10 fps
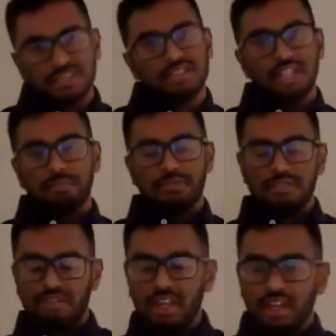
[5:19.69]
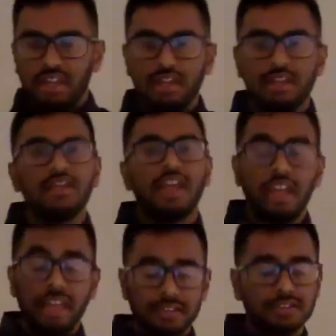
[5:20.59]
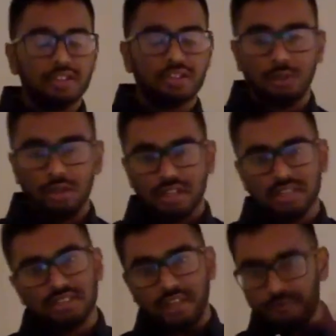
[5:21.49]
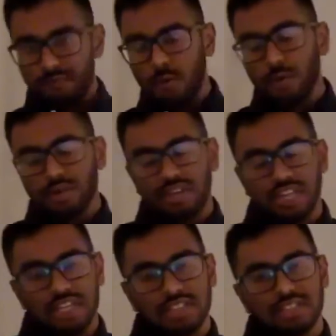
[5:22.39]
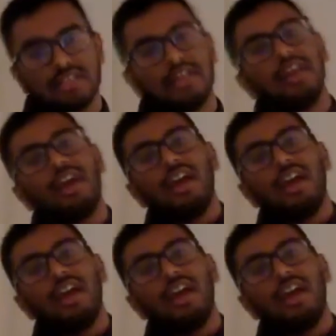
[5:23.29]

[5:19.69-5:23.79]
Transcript: Step 3, engage with your community. Step 4, teach.